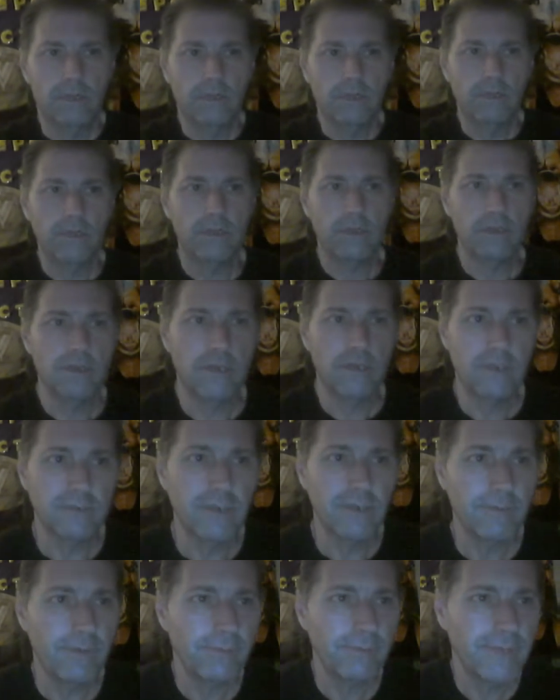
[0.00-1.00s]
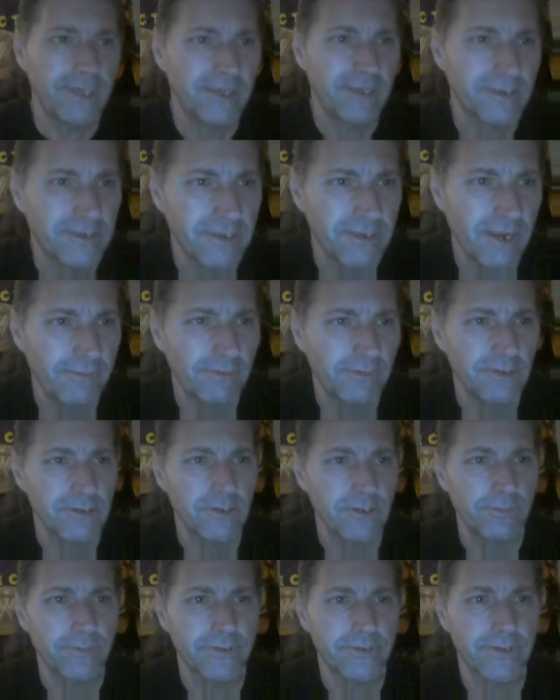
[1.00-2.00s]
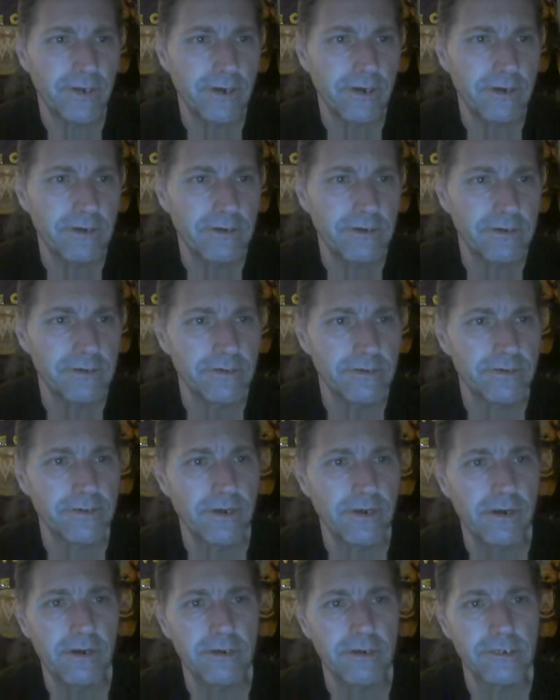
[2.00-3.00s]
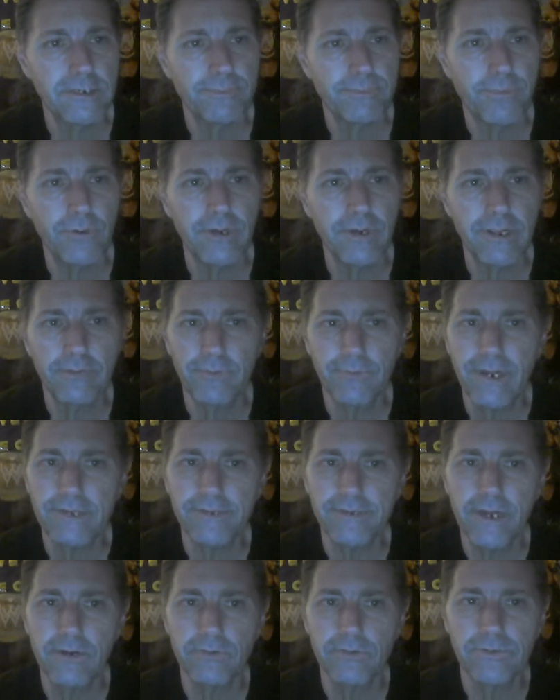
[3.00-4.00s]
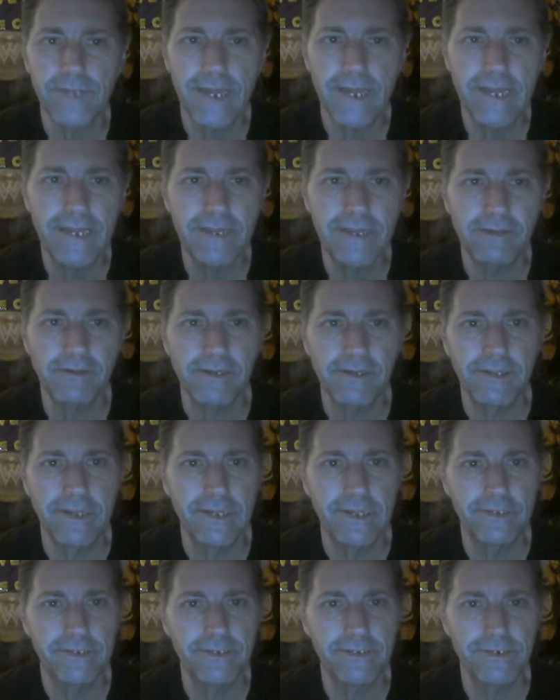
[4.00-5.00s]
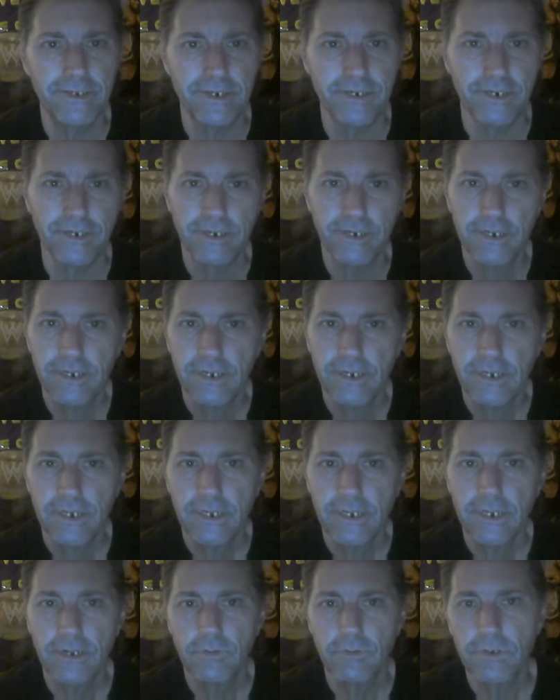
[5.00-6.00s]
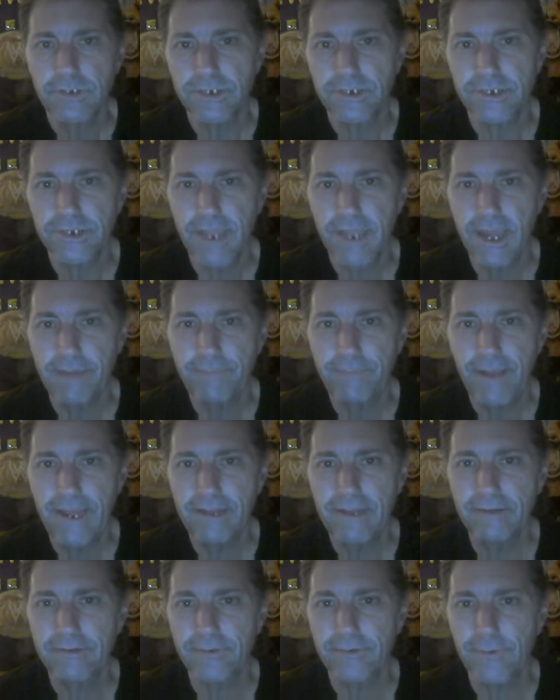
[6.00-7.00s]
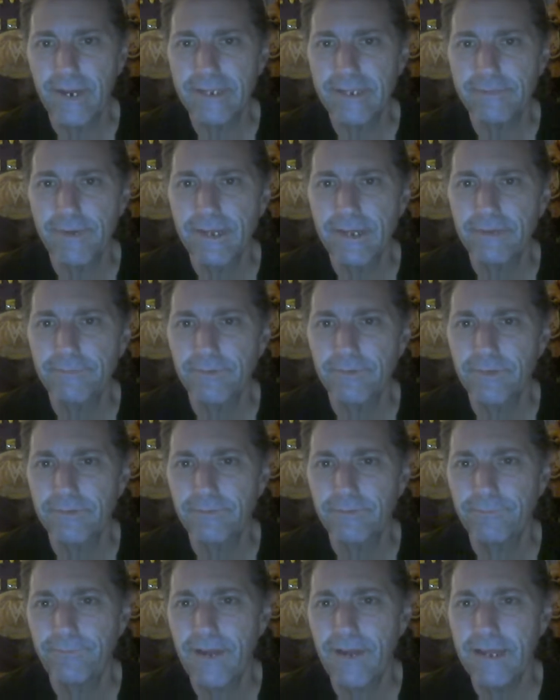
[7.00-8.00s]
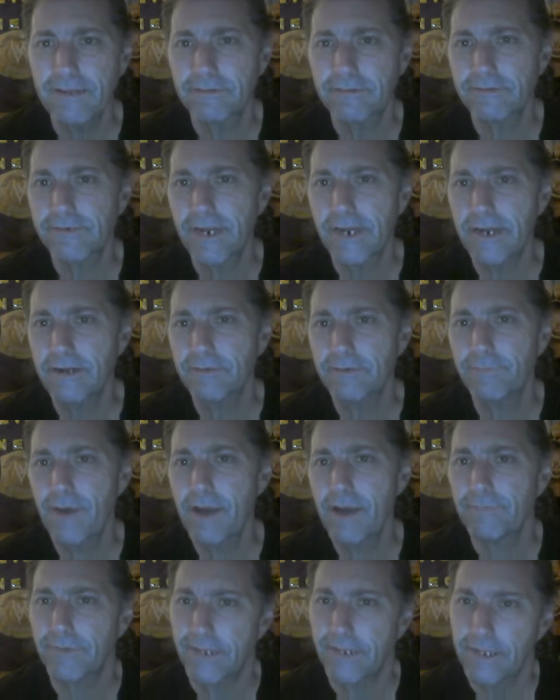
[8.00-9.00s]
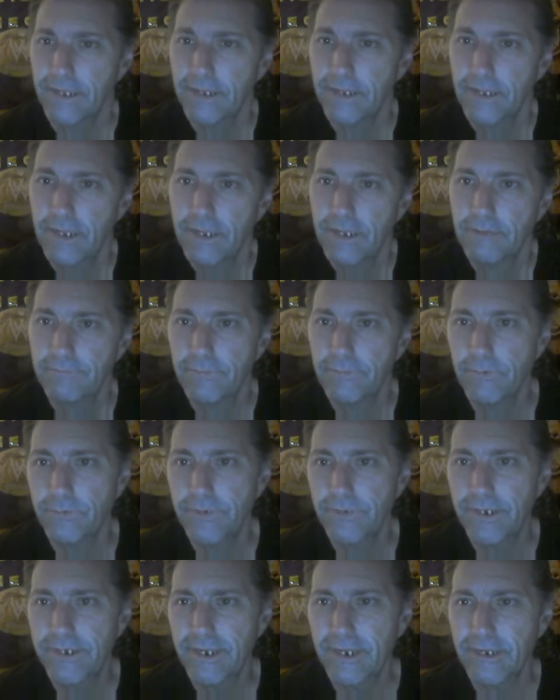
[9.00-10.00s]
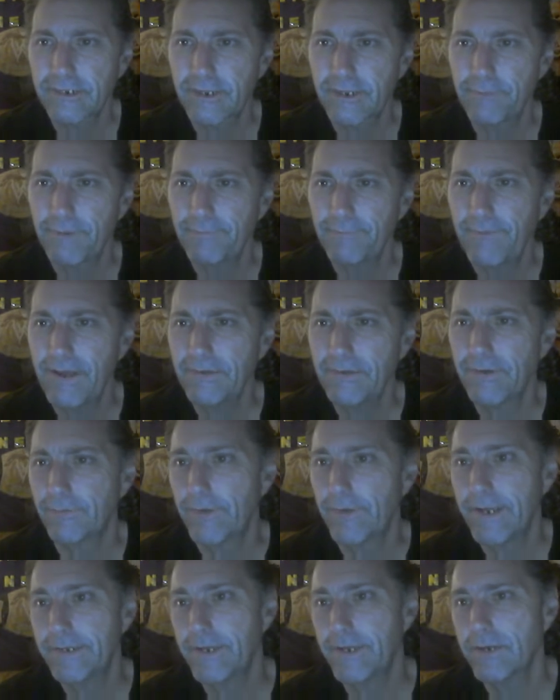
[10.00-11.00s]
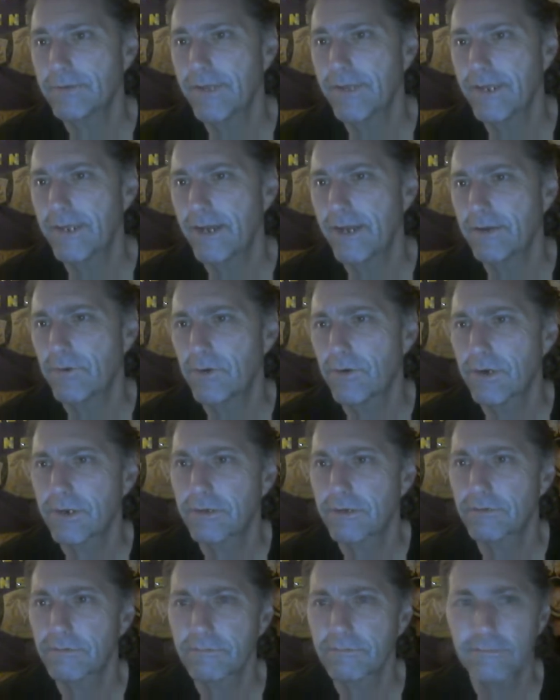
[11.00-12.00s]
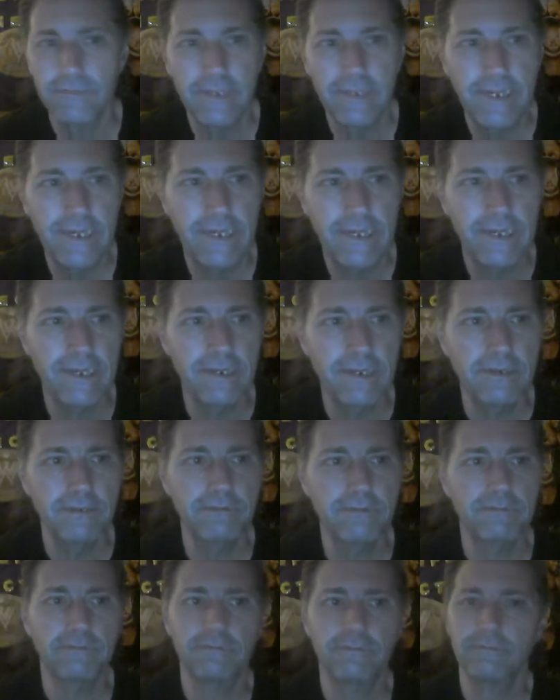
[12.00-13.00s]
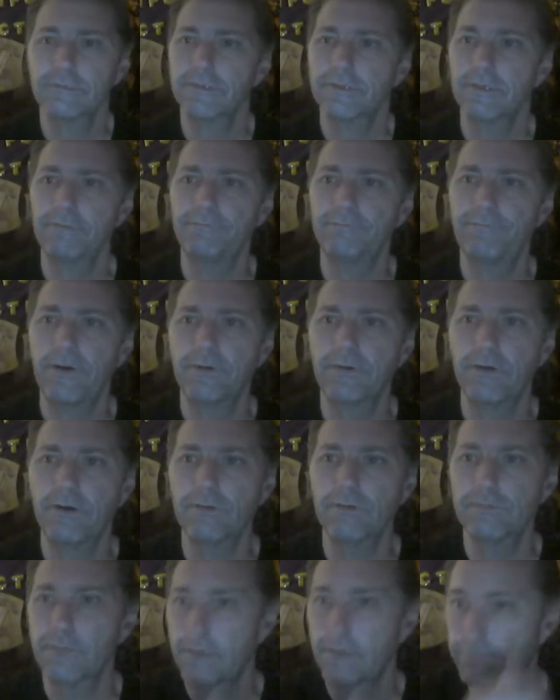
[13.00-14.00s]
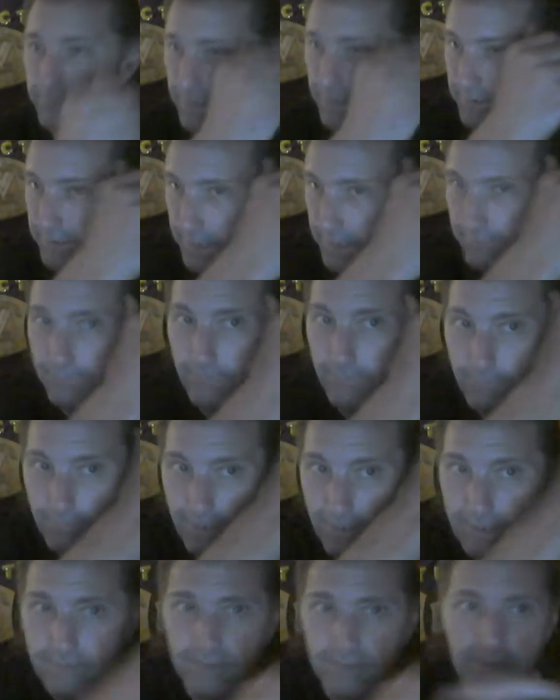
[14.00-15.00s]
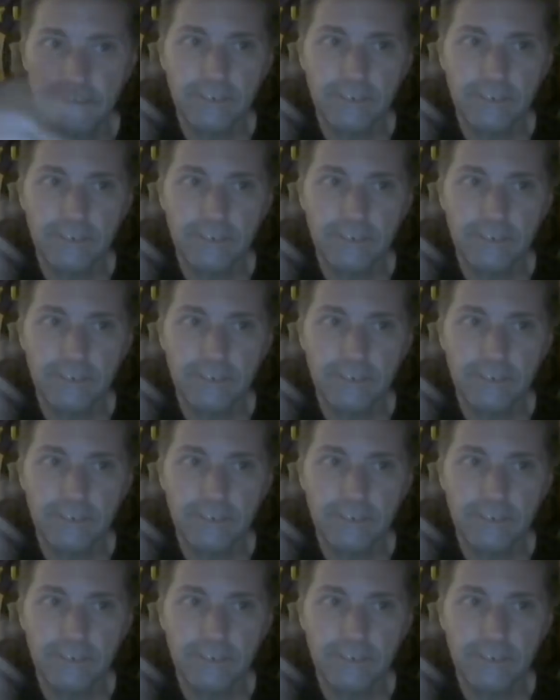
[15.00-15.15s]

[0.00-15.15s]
Uh, WWE and several superstars are supporting Red Nose Day again this year which is a campaign to raise money to fight child poverty. Full details can be found at rednose.org and some photos of uh, Stephanie McMahon,